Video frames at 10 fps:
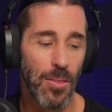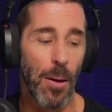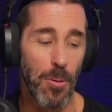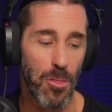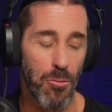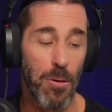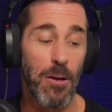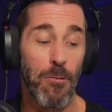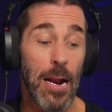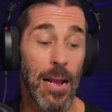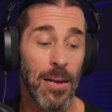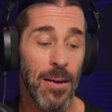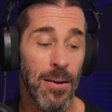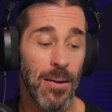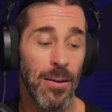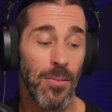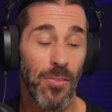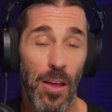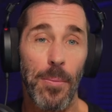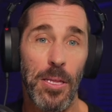Number 3 ring,
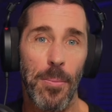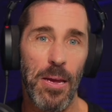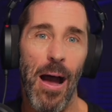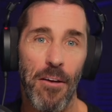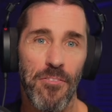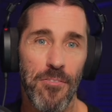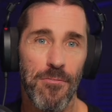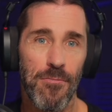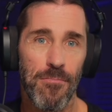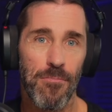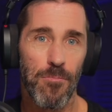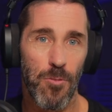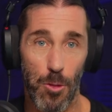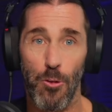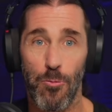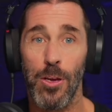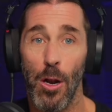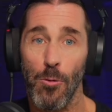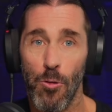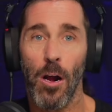WWF. For the,
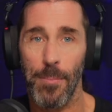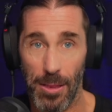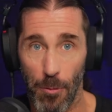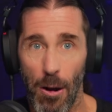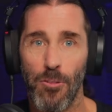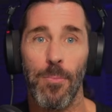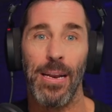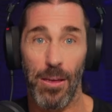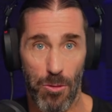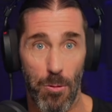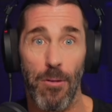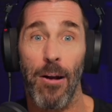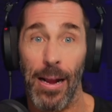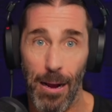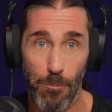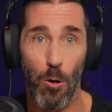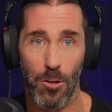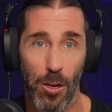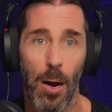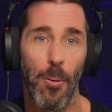talking about the WrestleMania 3 ring, I've
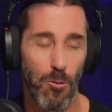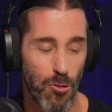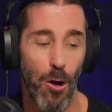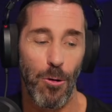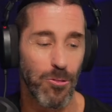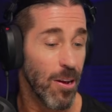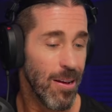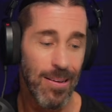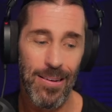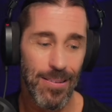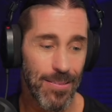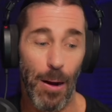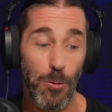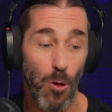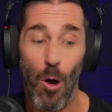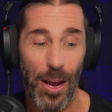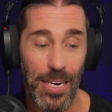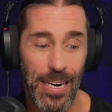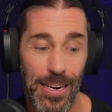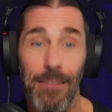worked a couple shows. That was all I
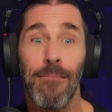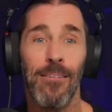needed.